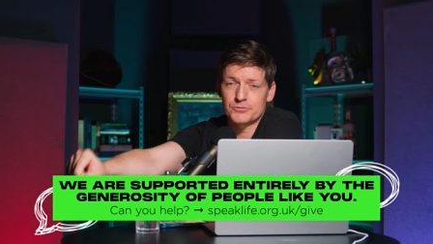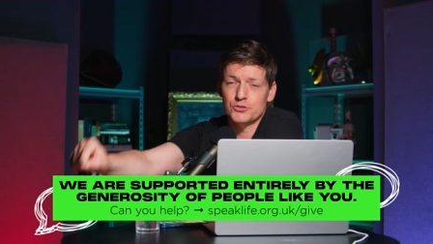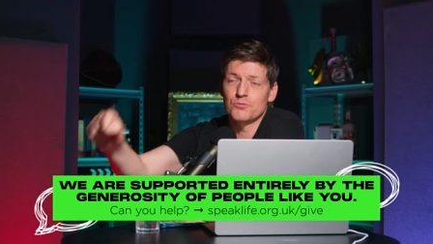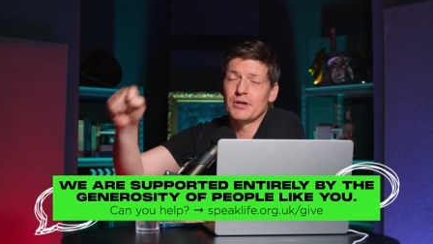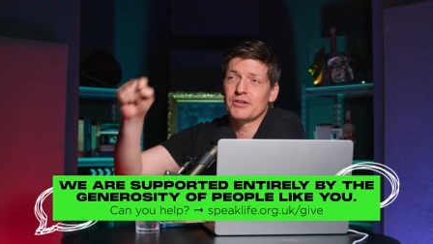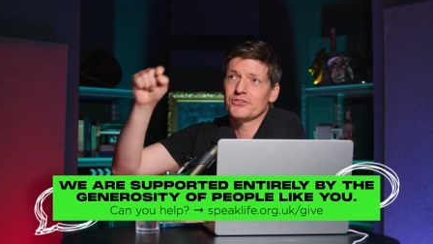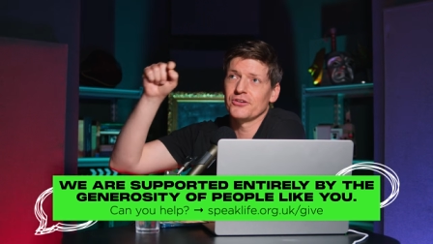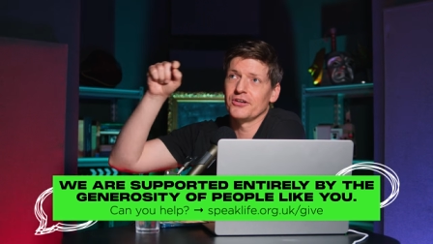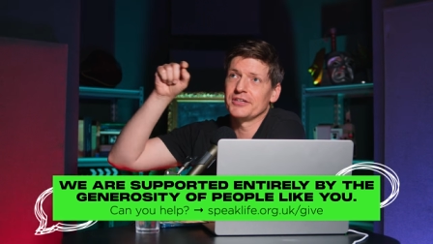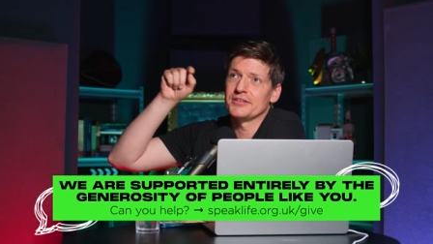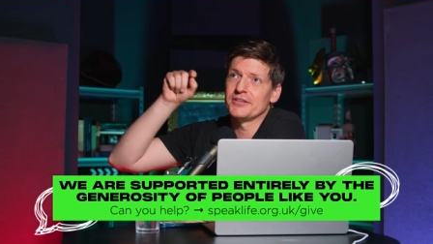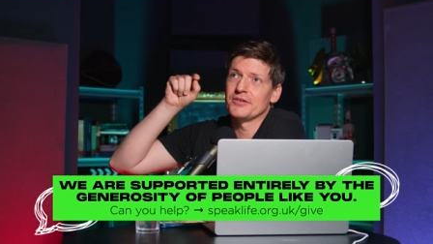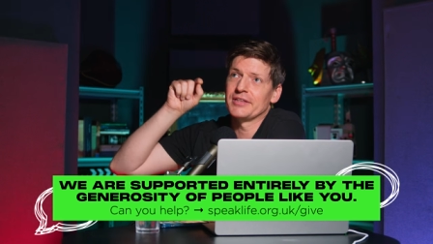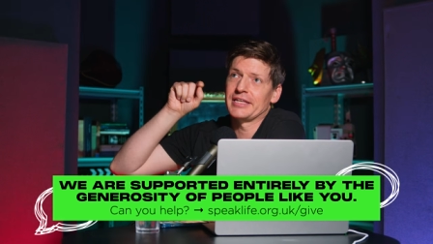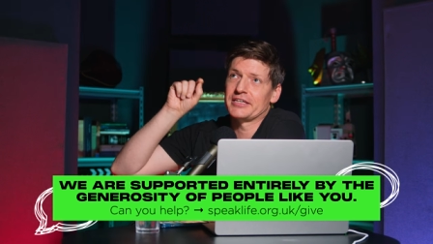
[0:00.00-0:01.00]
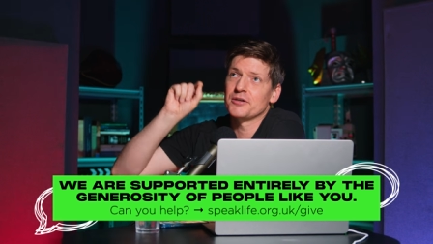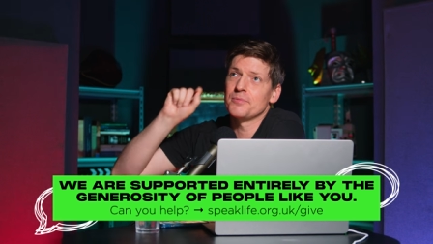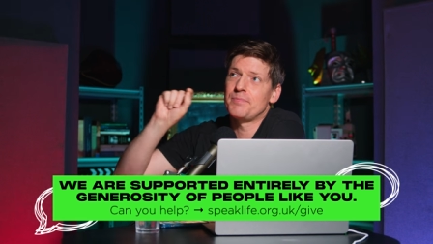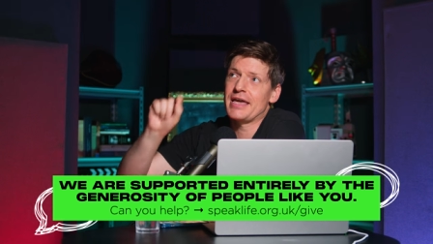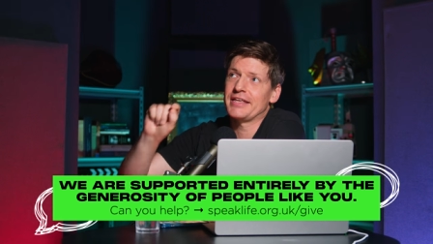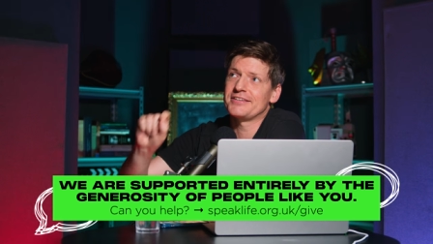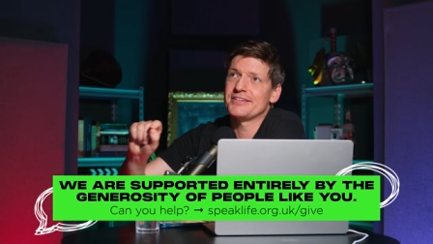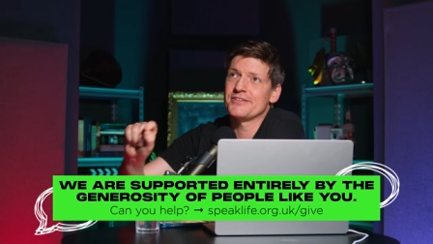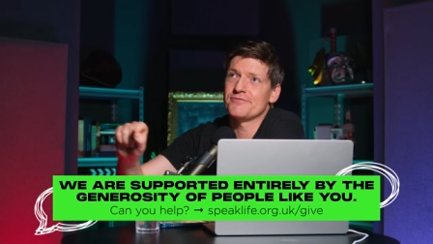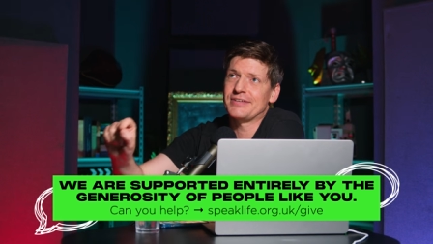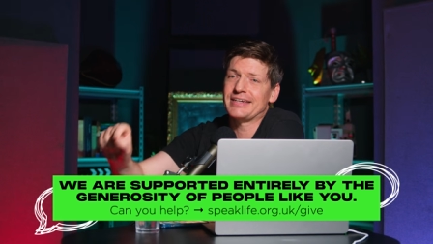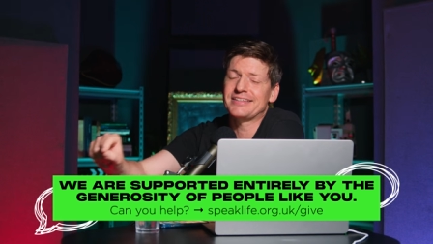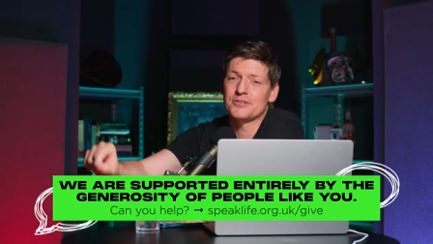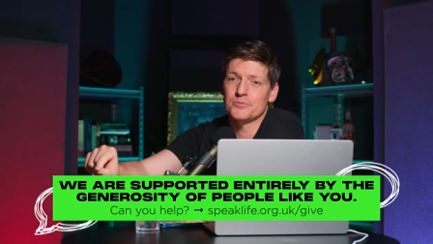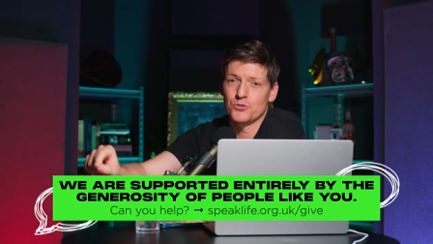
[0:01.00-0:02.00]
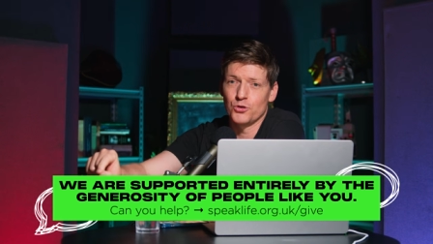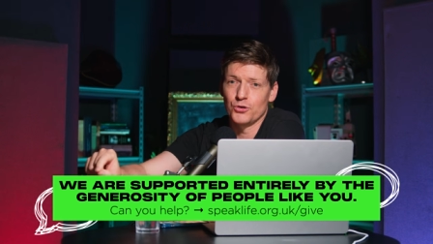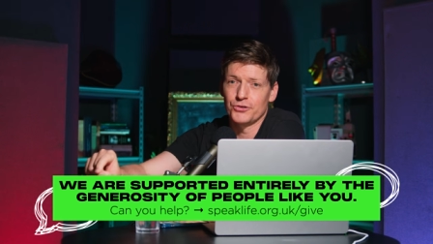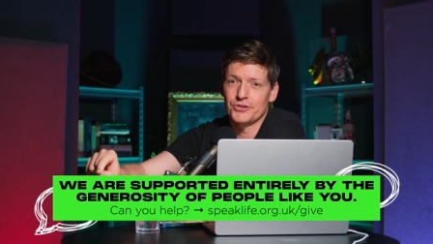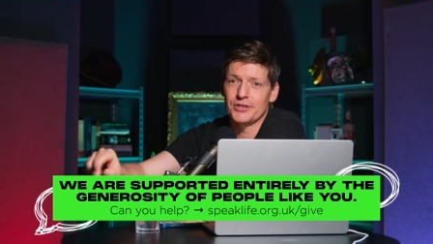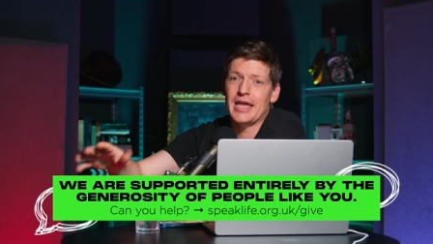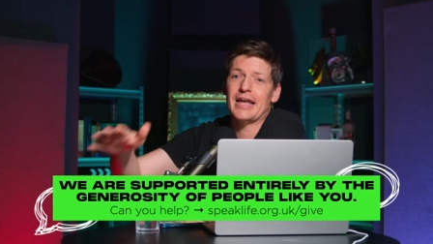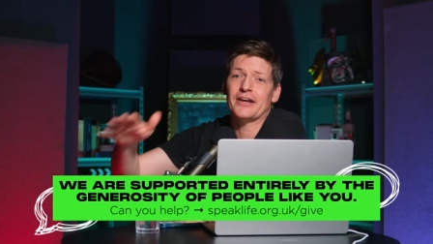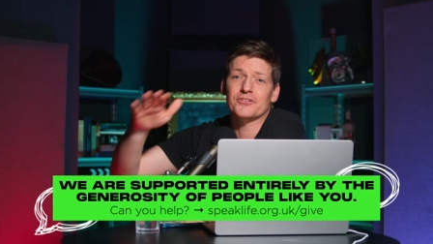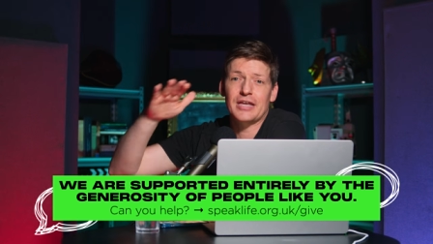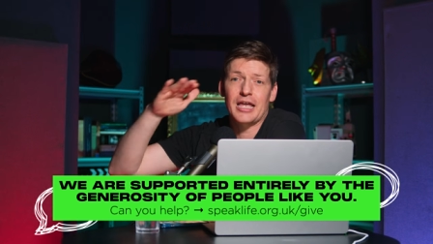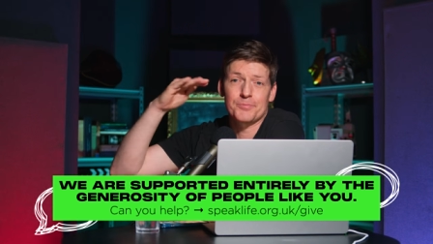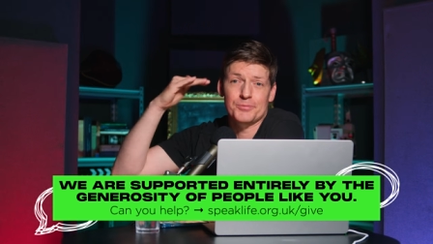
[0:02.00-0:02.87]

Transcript: You must not, like, competitive victimhood actually